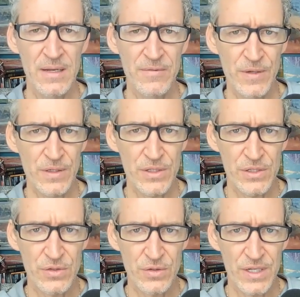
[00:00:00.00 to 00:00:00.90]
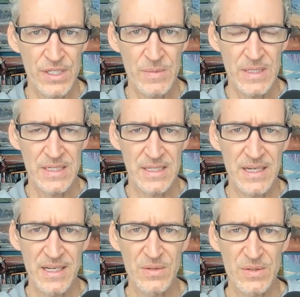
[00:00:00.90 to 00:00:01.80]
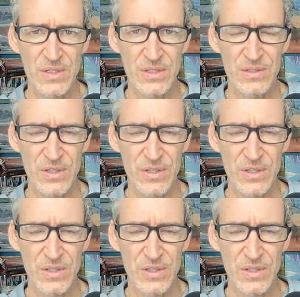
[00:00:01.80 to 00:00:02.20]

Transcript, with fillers: And if you can just trust me as a guy who's